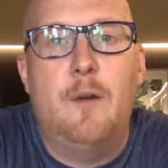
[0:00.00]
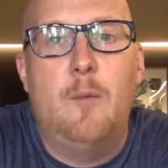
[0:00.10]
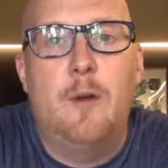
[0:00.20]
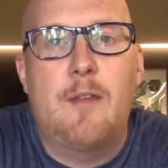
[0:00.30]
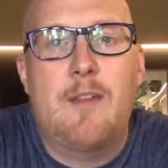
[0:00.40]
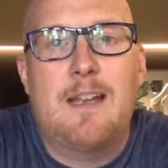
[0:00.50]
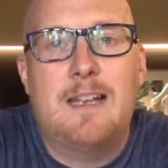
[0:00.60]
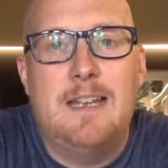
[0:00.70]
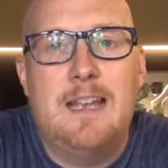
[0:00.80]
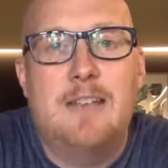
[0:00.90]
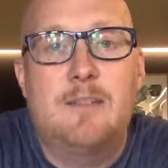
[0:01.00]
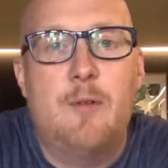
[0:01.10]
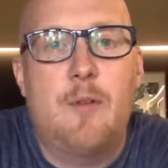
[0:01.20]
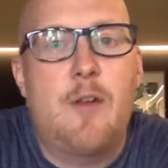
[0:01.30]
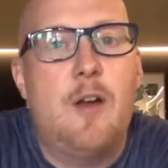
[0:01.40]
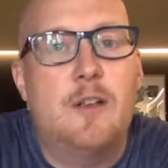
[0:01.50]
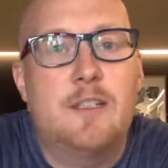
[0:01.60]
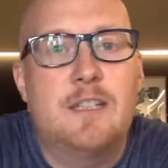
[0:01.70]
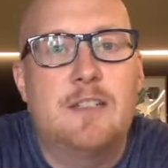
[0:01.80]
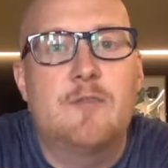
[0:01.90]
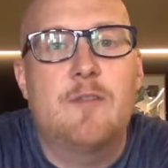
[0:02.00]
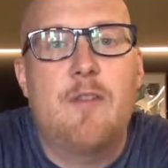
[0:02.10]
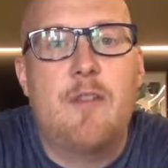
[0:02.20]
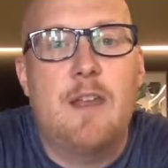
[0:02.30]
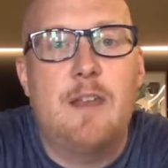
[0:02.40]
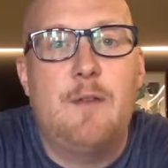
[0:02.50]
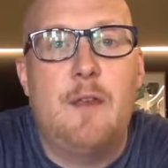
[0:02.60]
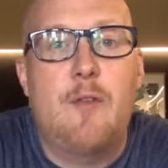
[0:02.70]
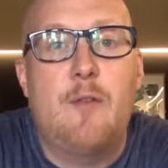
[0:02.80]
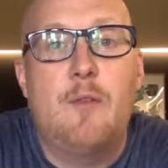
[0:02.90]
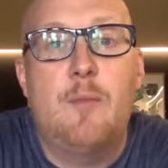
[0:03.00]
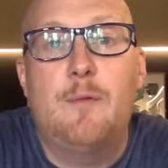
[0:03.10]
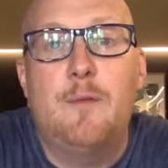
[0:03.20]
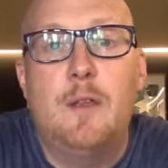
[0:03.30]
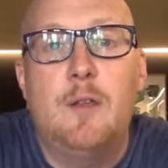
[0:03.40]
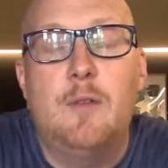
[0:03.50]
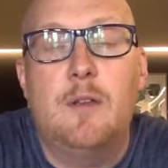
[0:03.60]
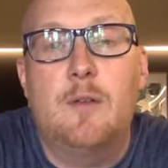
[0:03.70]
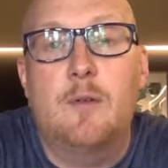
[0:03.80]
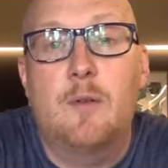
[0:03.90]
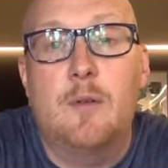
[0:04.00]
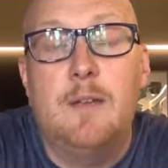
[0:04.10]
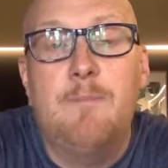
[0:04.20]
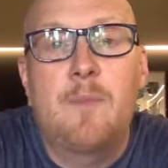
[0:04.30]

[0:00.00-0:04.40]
what exactly enterprise architecture is and if it is suitable for you in your career.